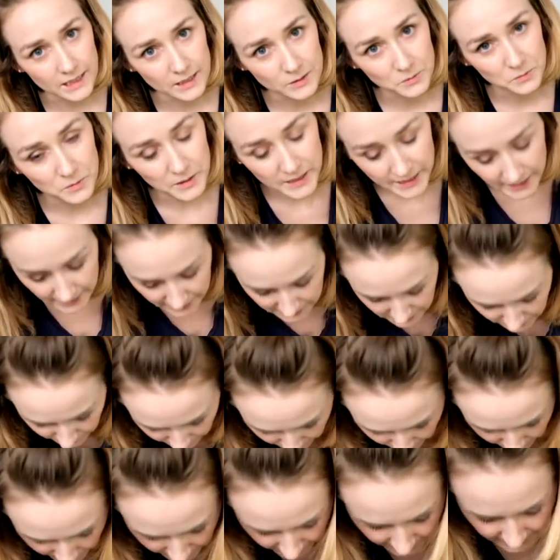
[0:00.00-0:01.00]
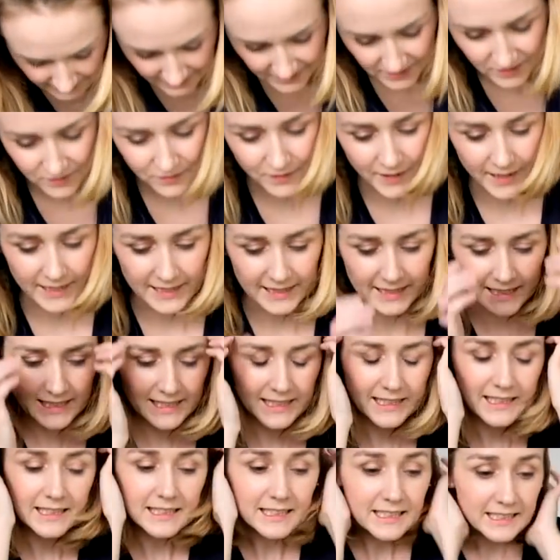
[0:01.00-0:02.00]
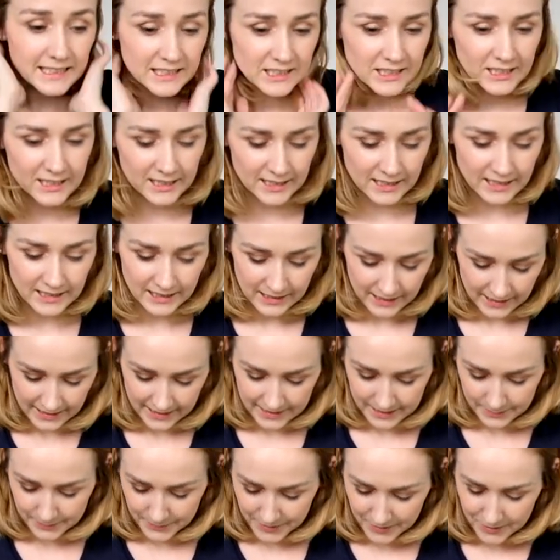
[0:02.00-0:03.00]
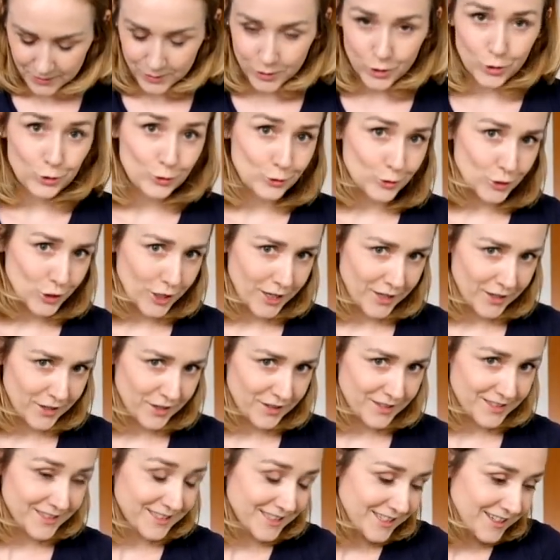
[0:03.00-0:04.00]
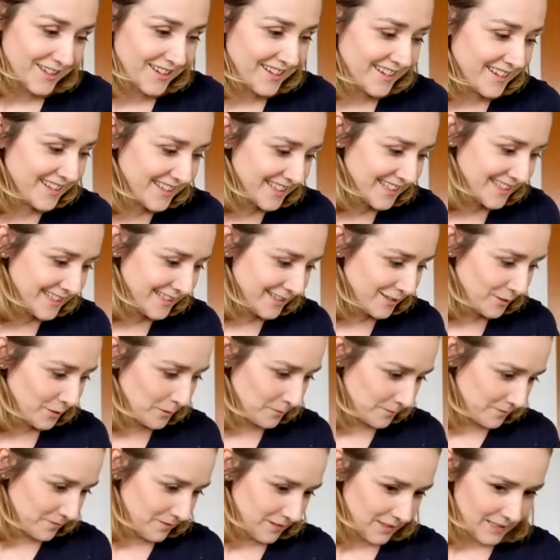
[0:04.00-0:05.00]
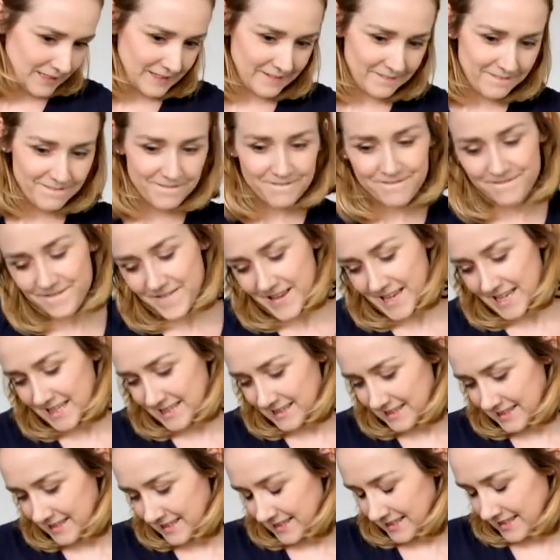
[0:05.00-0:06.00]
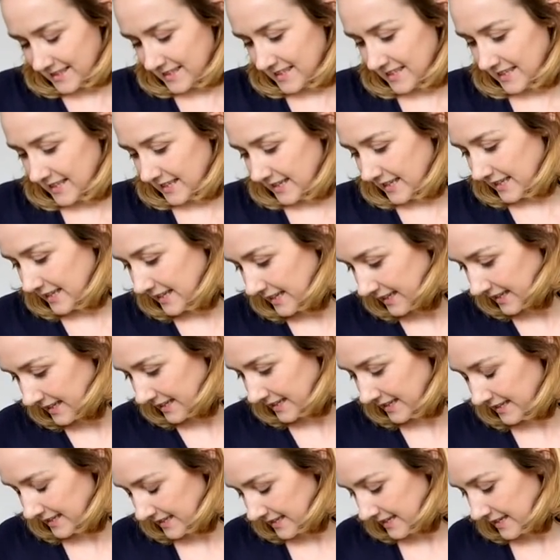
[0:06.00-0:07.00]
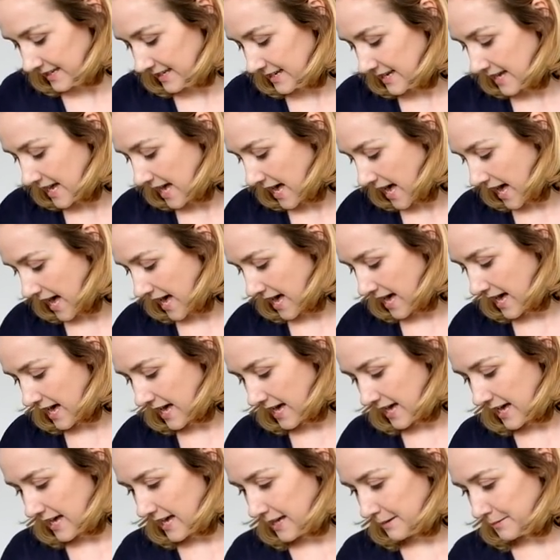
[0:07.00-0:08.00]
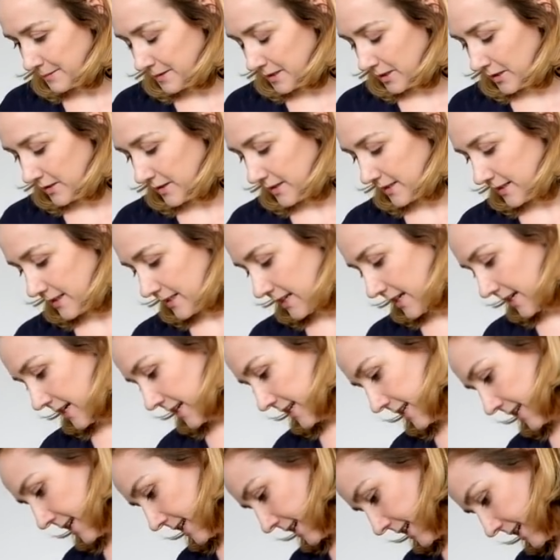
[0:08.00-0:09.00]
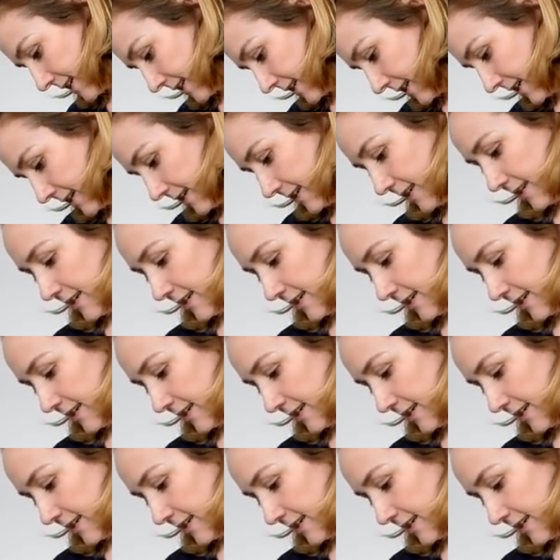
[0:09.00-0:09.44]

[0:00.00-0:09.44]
and weeks for, and it's finally here, and I'm gonna go try all this on, and hopefully it fits. Ah, I'm so excited.